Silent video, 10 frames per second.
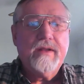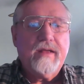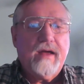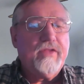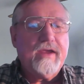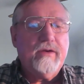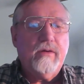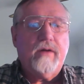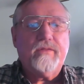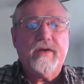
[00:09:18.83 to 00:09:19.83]
I thank you
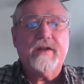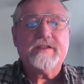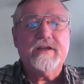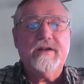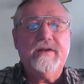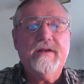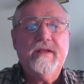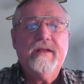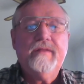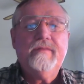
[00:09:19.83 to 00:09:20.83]
all for listening,
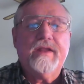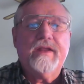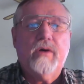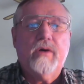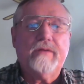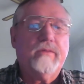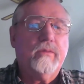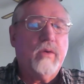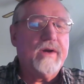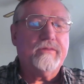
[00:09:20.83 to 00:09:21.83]
and you all have a
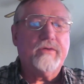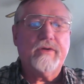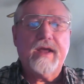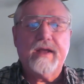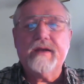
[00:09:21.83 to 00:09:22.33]
wonderful day.